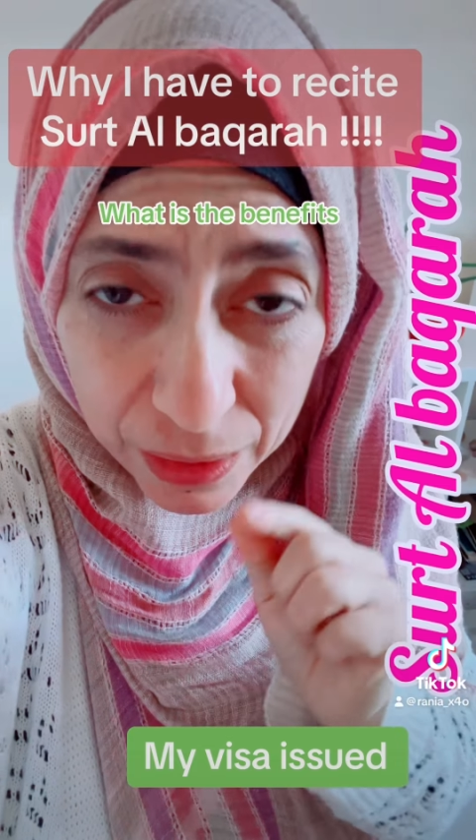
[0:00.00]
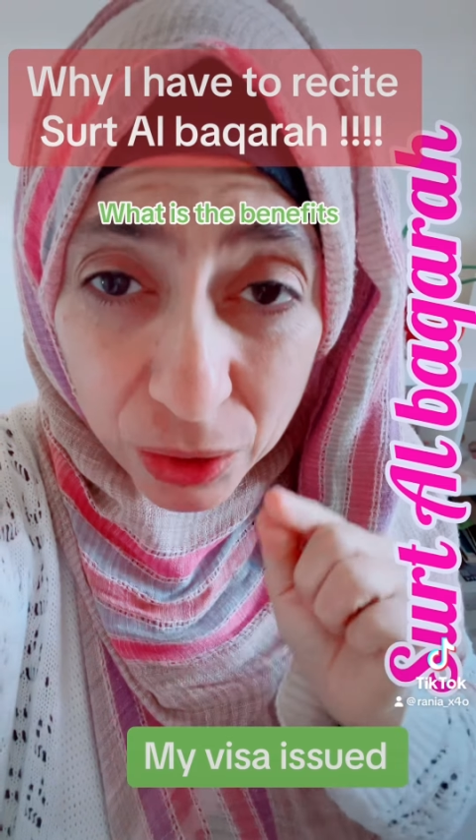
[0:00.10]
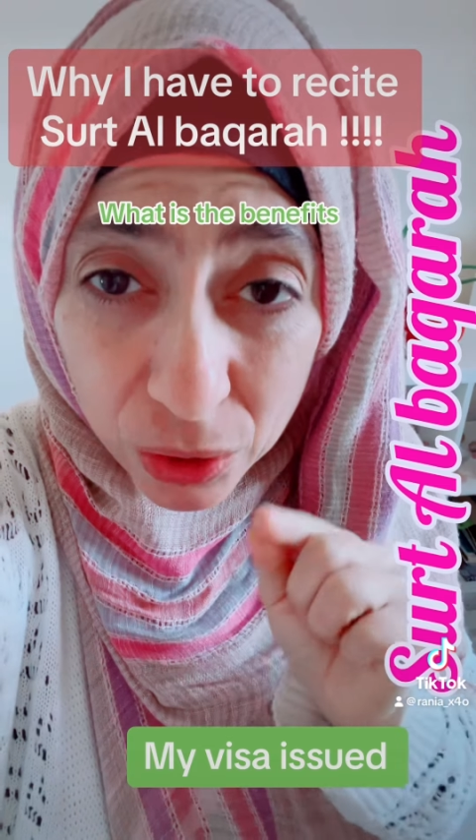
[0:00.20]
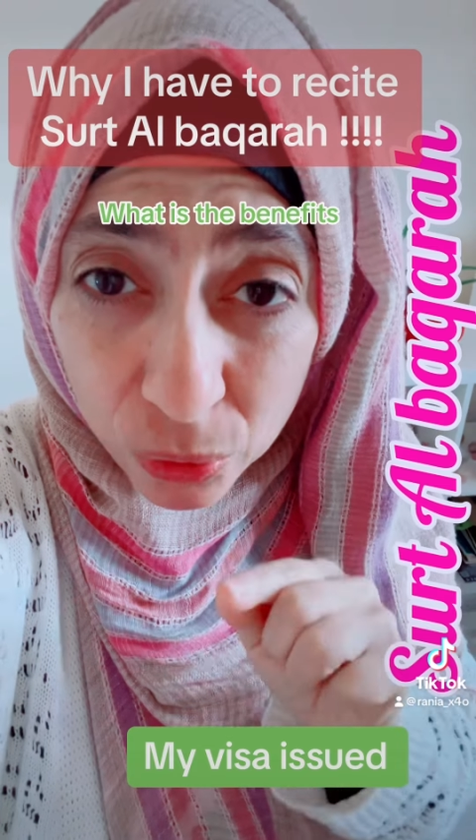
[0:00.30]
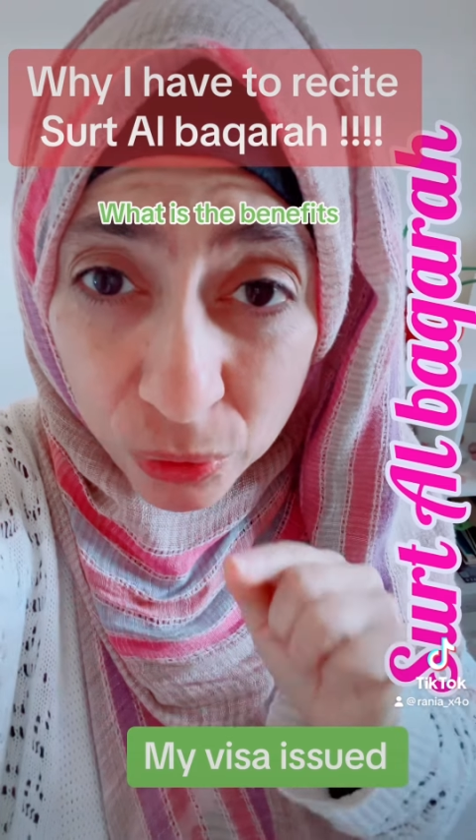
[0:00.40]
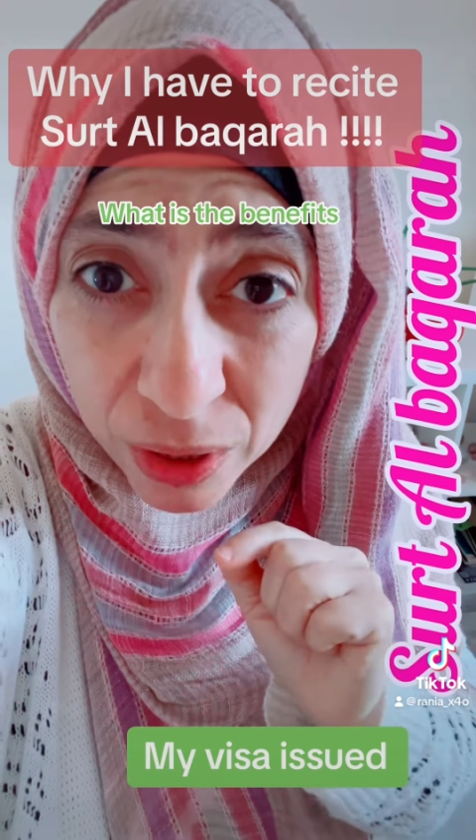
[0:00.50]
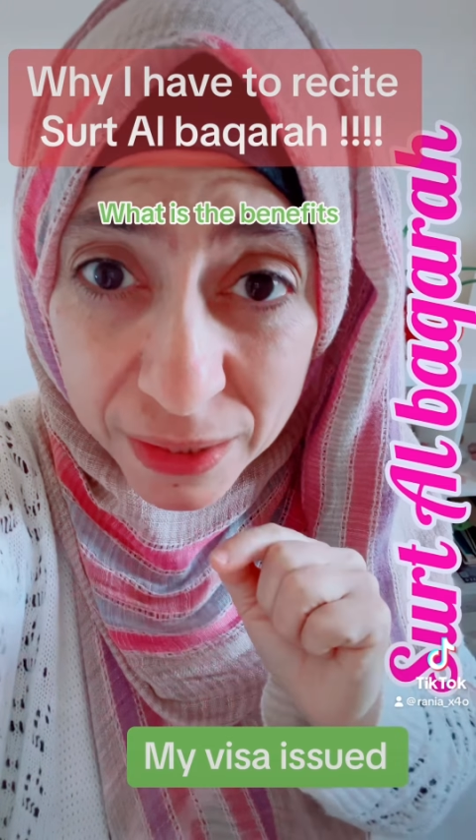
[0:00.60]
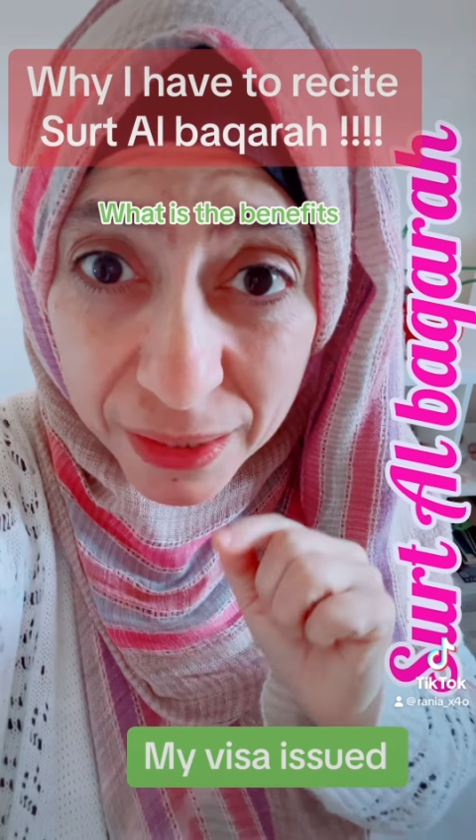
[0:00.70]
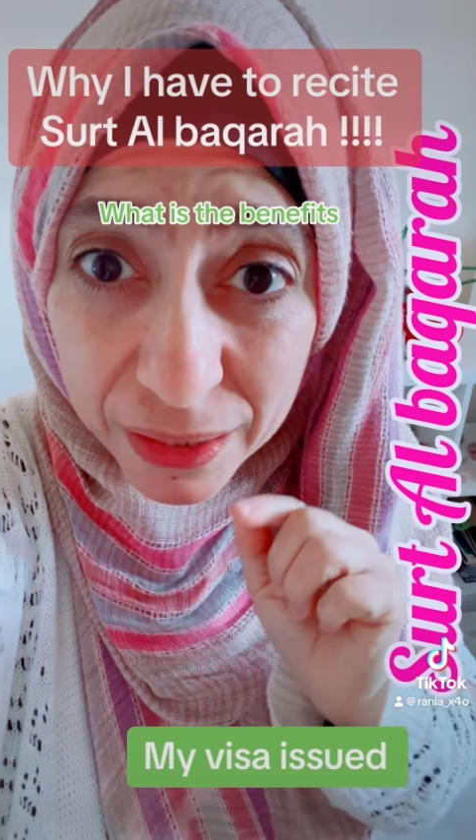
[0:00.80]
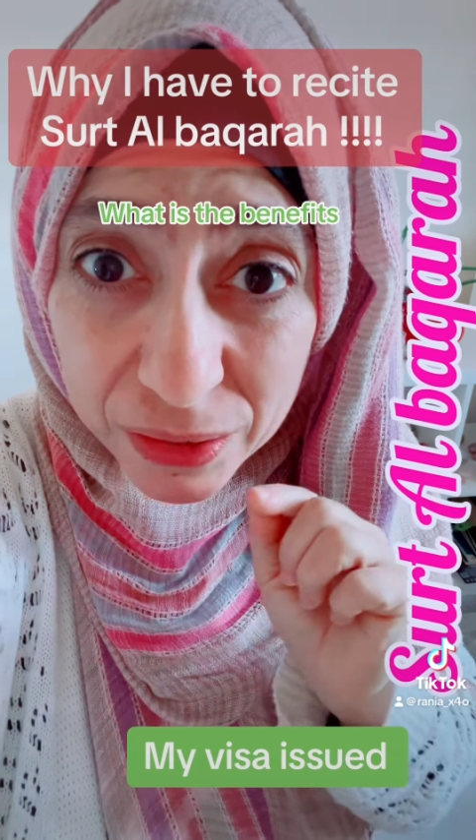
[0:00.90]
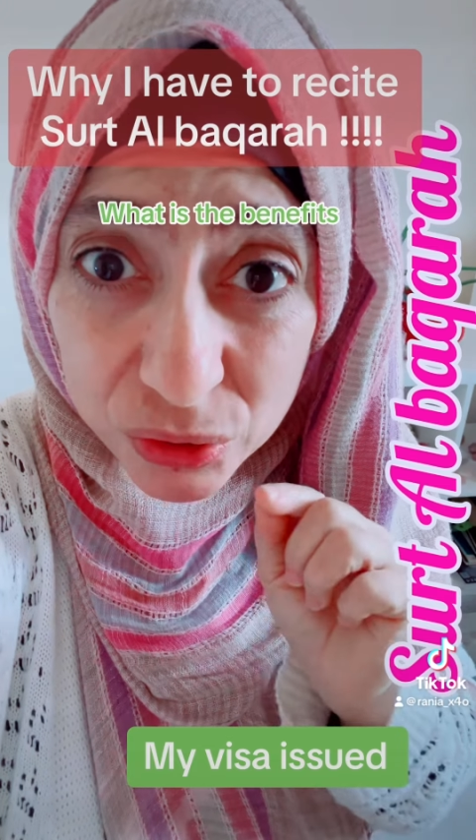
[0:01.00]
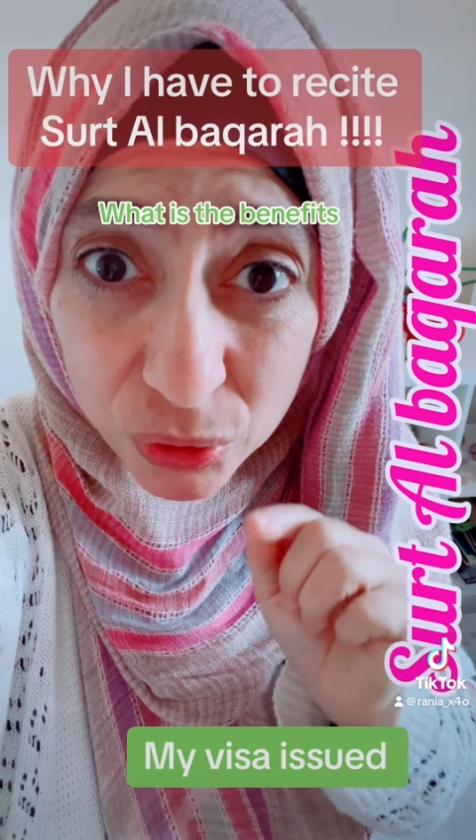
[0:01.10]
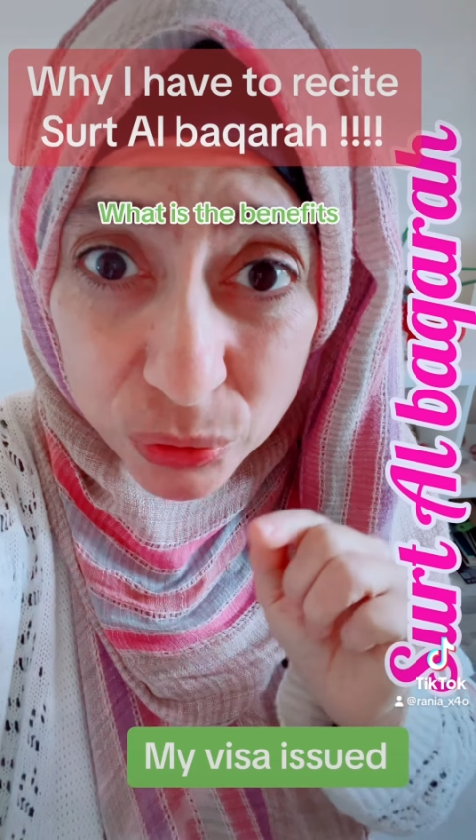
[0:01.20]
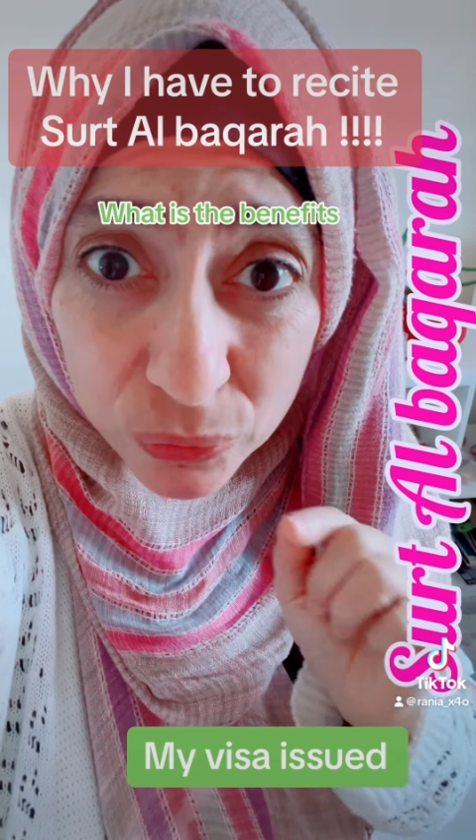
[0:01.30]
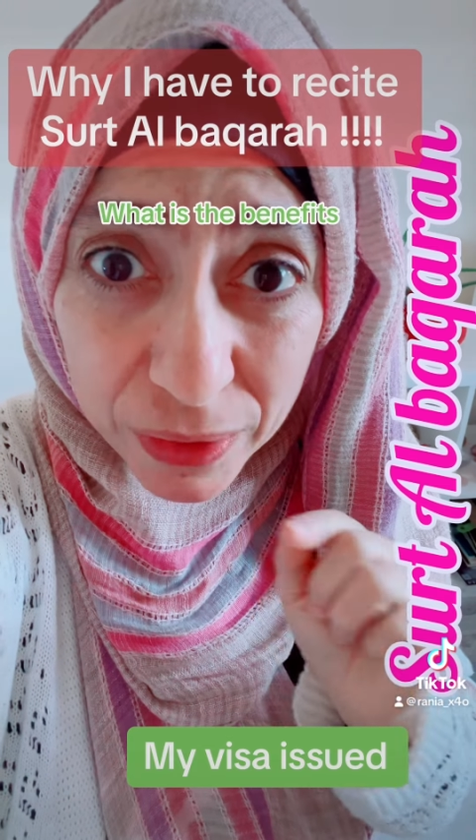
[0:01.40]
Go guys and try
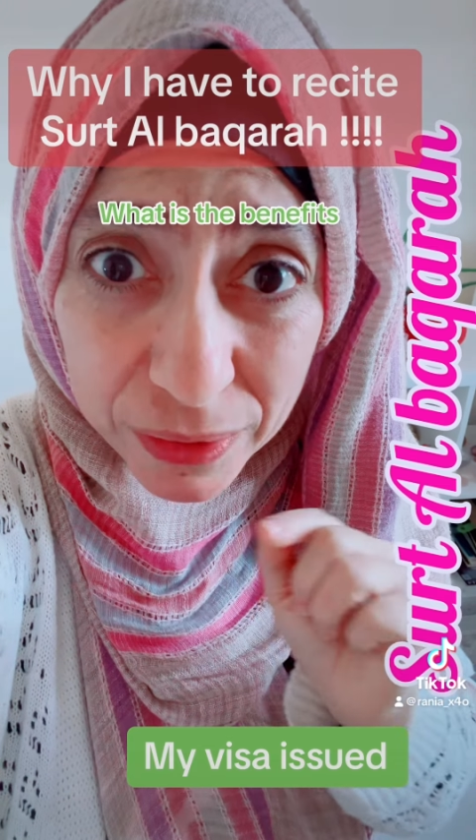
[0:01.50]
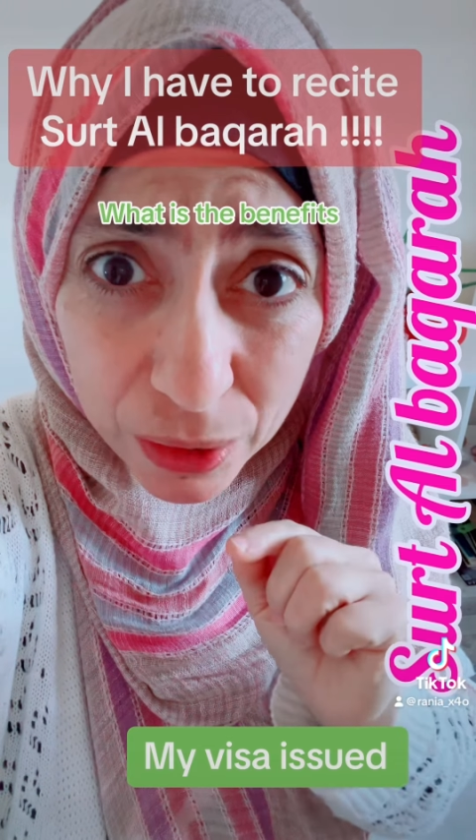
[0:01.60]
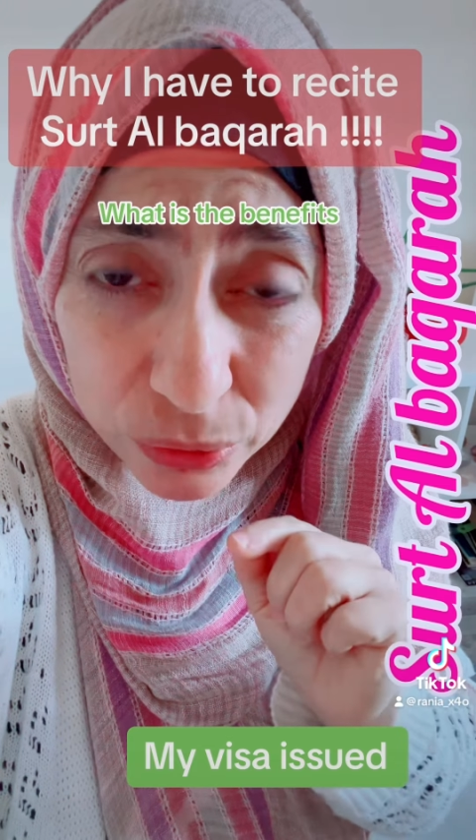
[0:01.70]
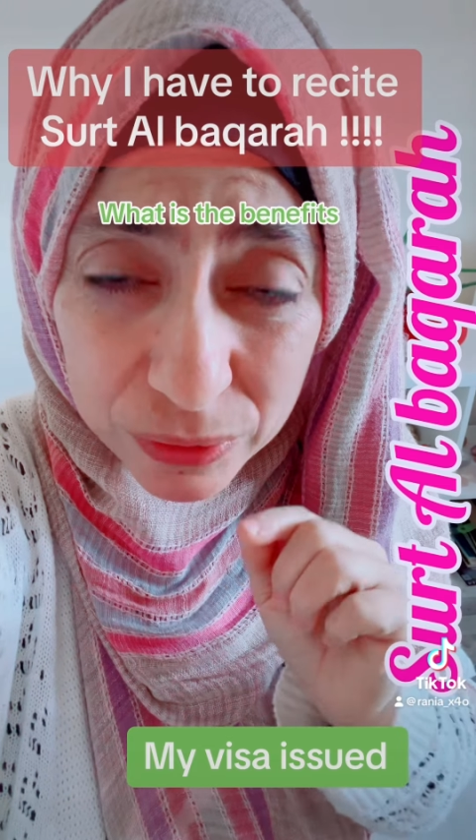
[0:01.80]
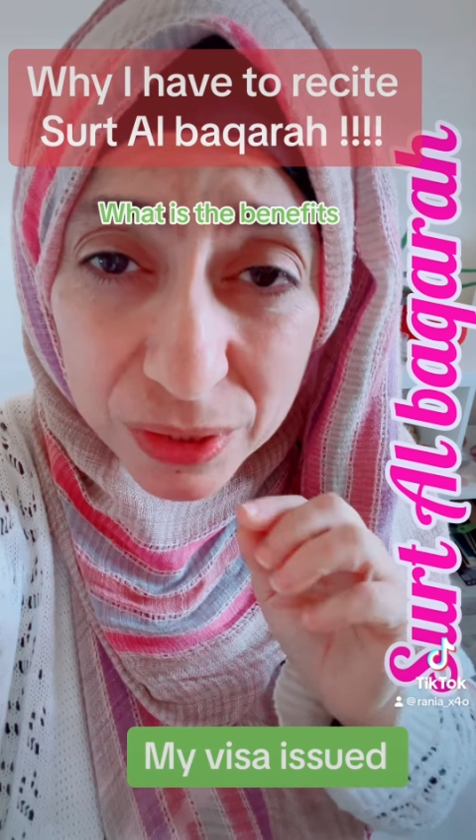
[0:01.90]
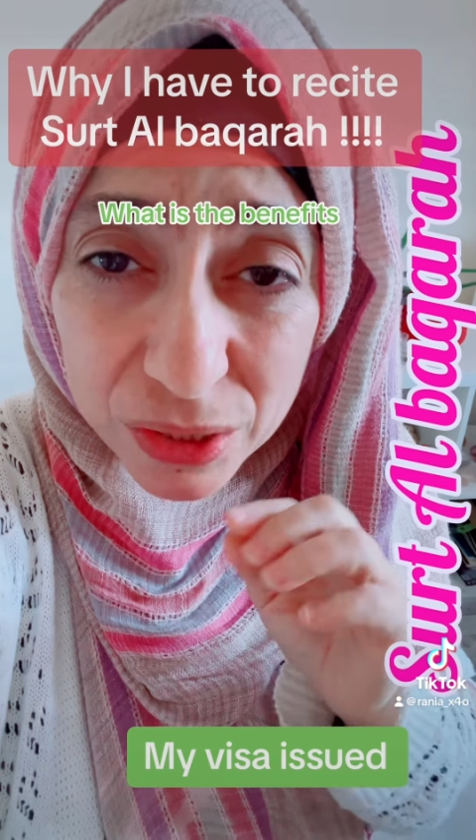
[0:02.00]
to find out the